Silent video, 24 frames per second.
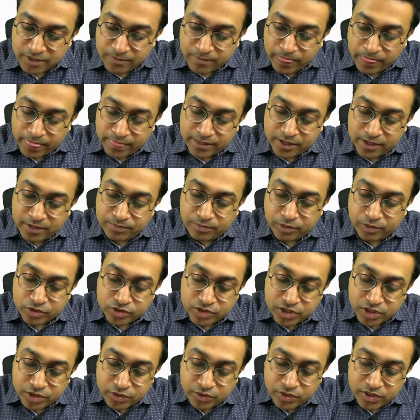Then posterior
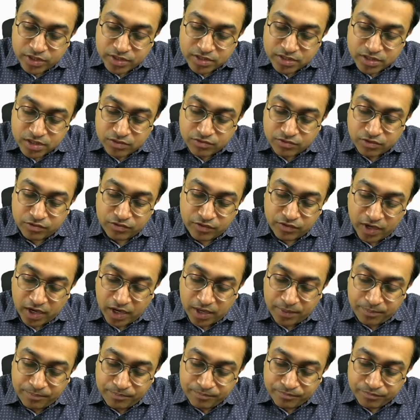cutaneous nerve of arm,
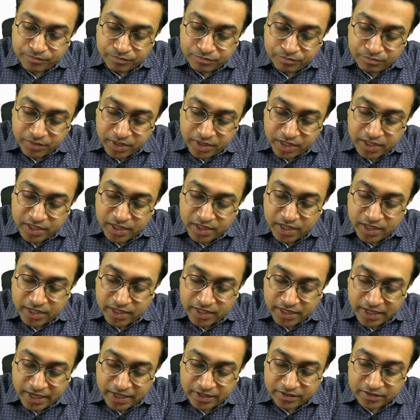medial and
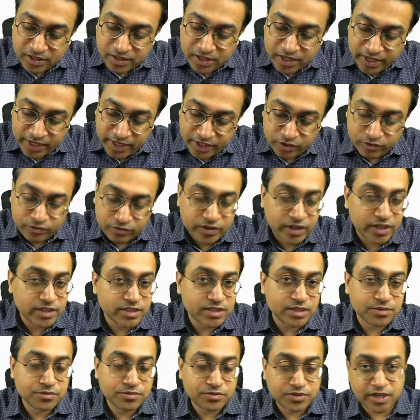lateral head of triceps.
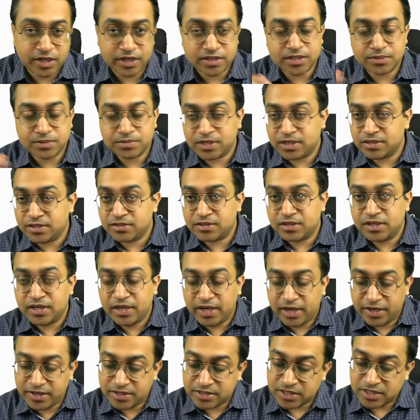Triceps has 3
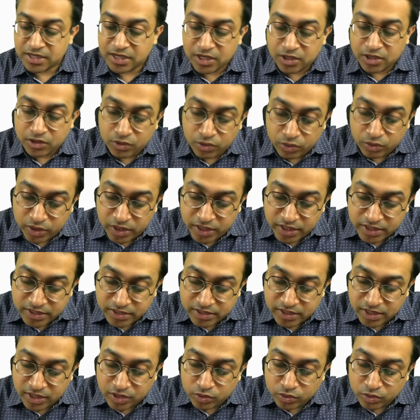heads. Okay, then
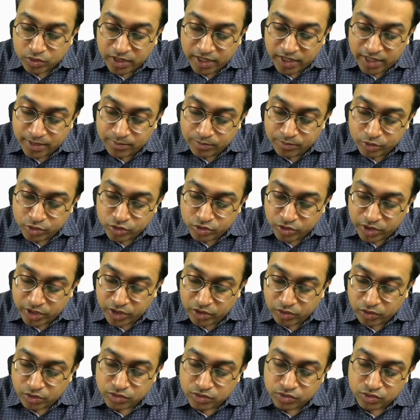to the elbow joint
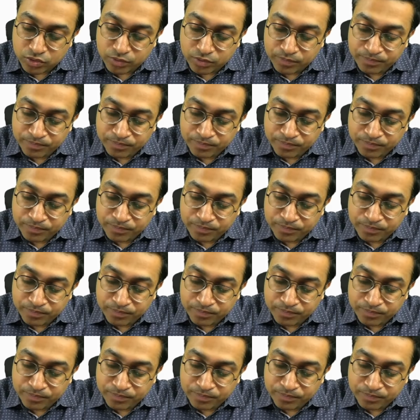also.